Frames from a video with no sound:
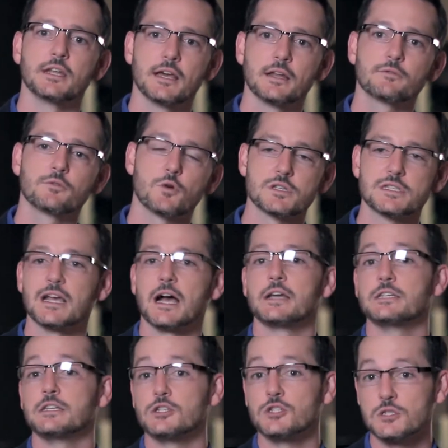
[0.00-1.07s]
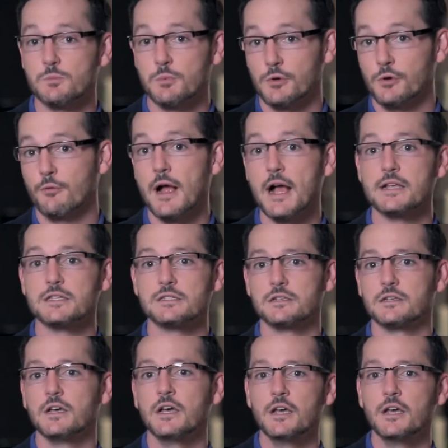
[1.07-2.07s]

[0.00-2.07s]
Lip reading: And of course, the idea just progressed